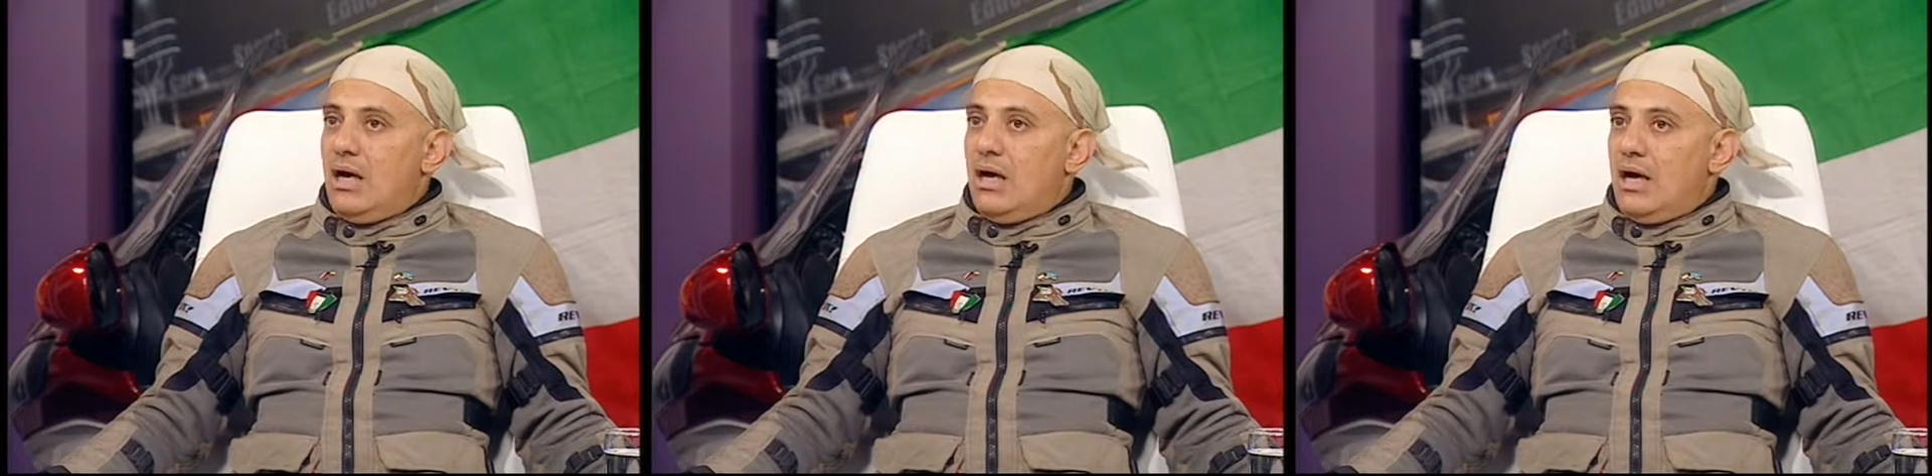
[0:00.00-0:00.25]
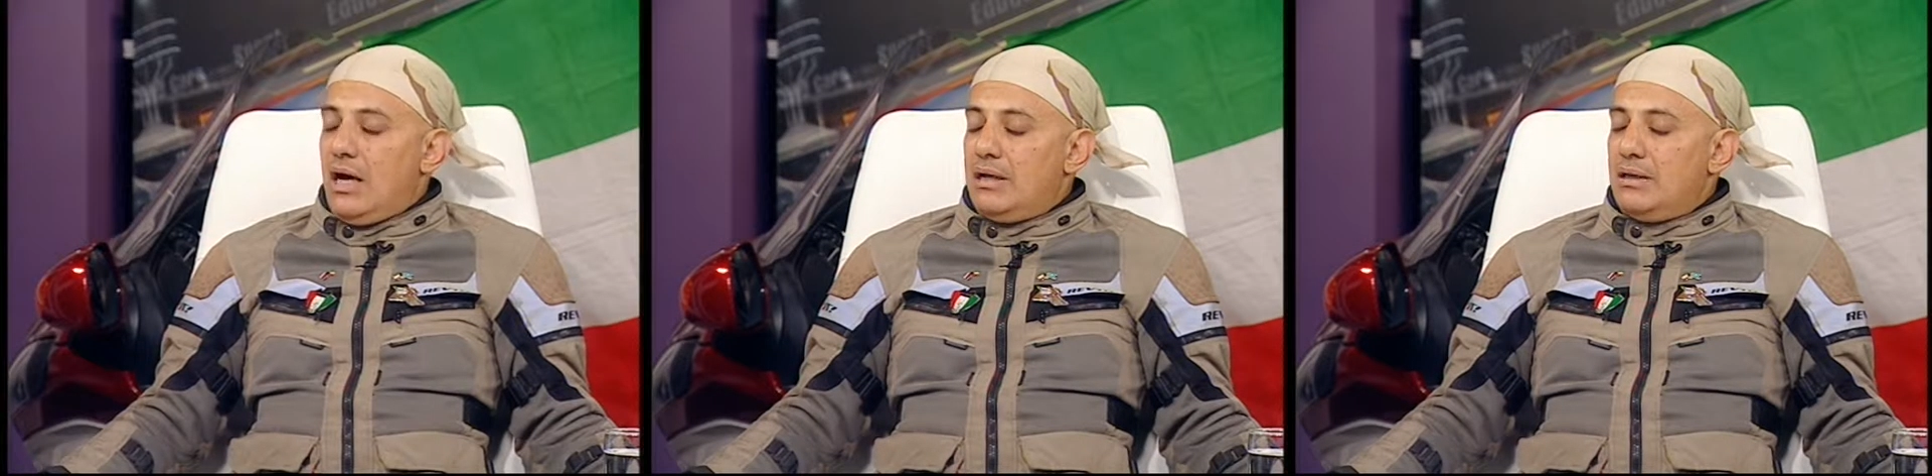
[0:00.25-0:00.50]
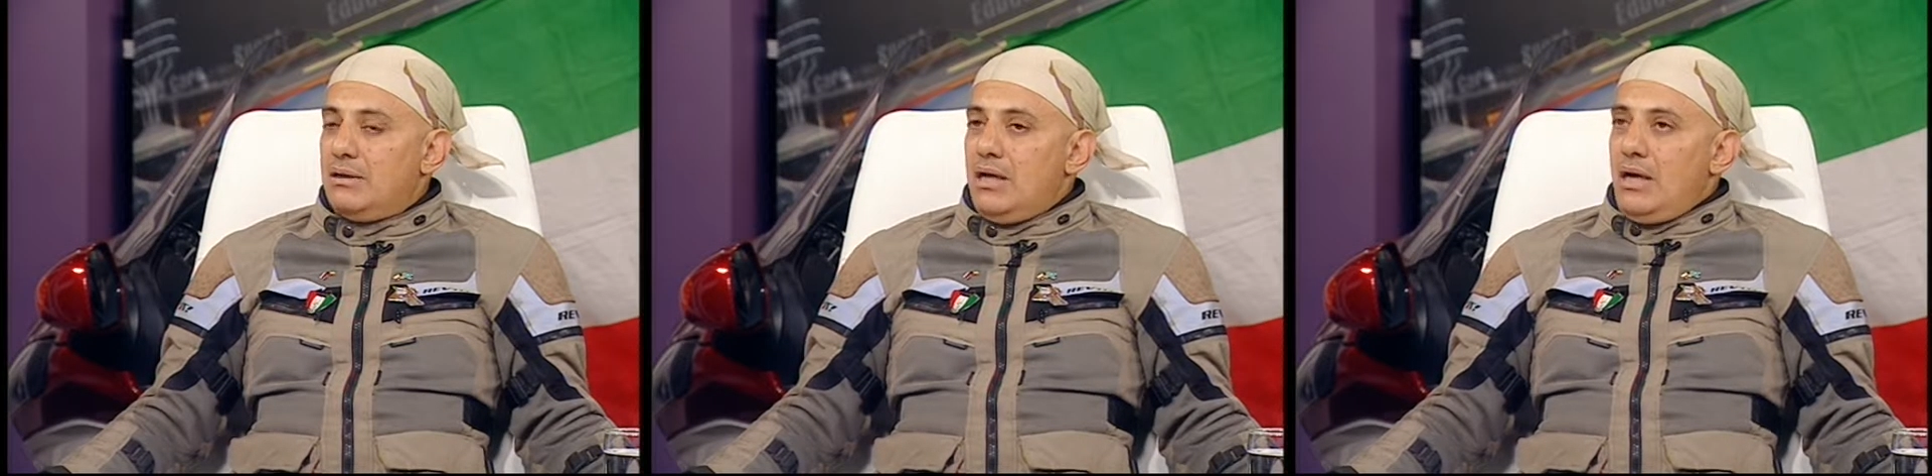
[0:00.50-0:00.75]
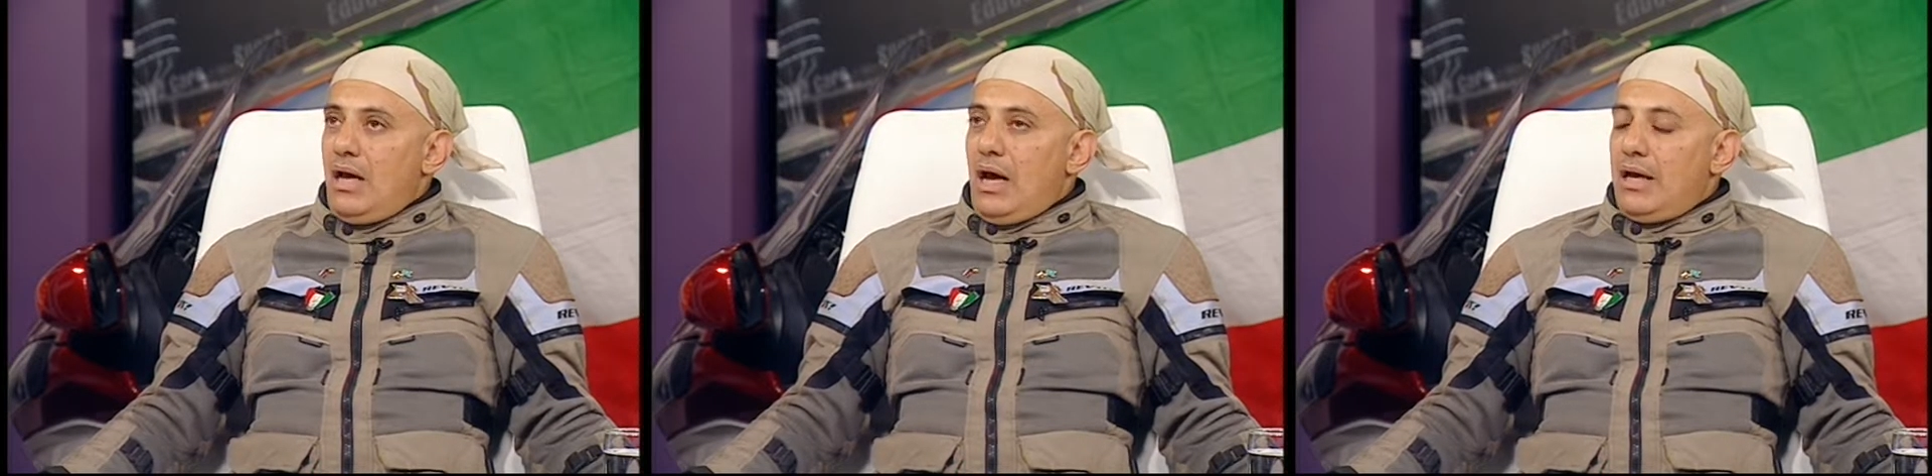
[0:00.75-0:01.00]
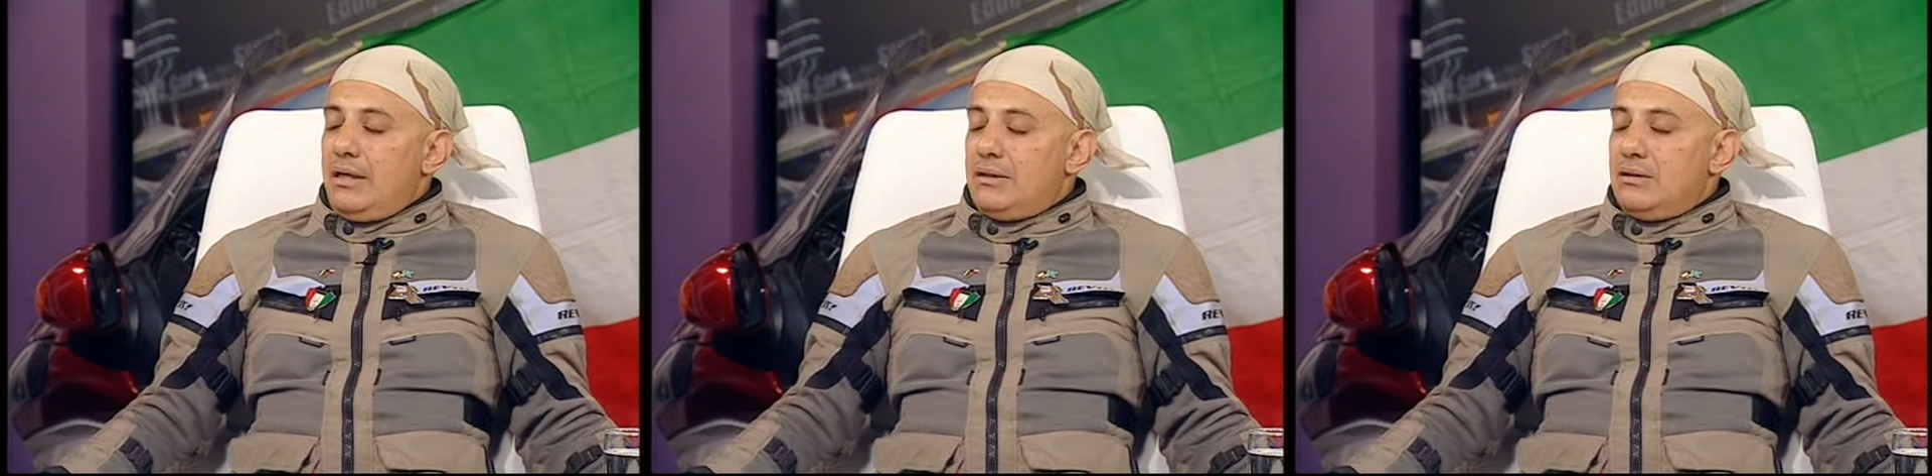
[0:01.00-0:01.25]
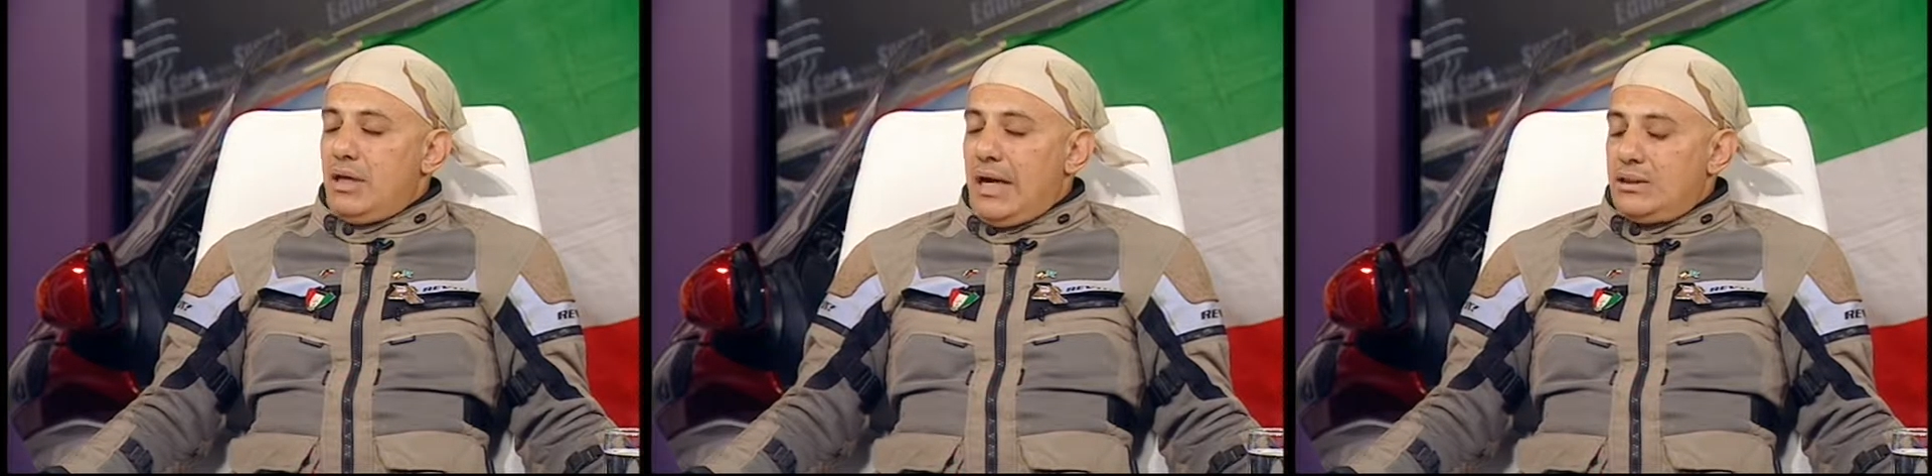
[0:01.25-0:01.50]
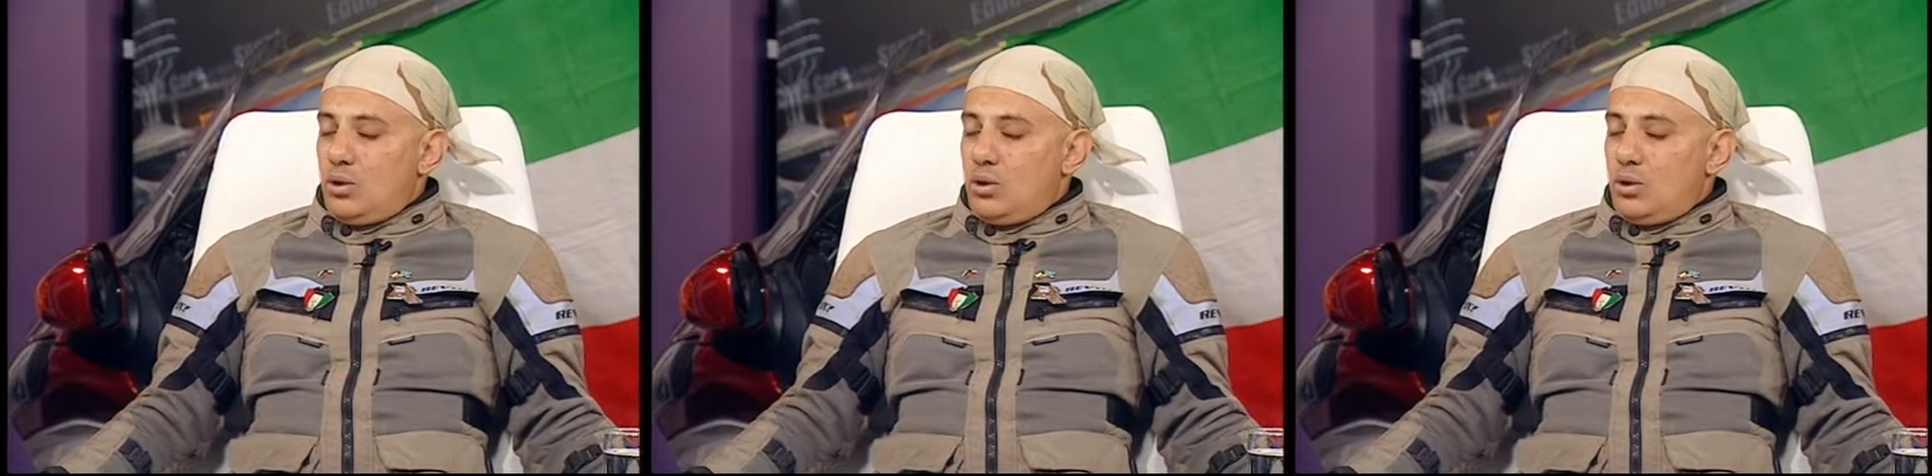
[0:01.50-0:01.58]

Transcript: Uh, I, I, I,